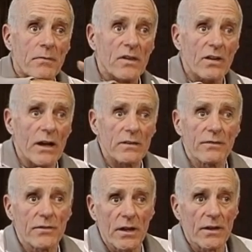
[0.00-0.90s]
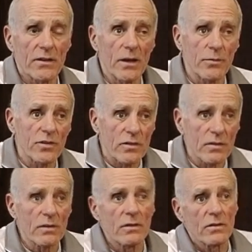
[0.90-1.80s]
size lift on the tips
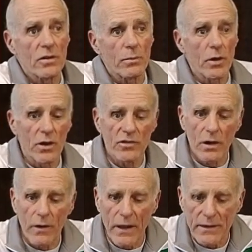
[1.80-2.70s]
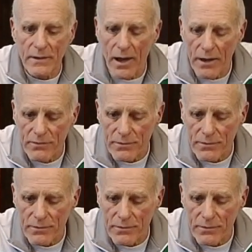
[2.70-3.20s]
to pull us out of that dive.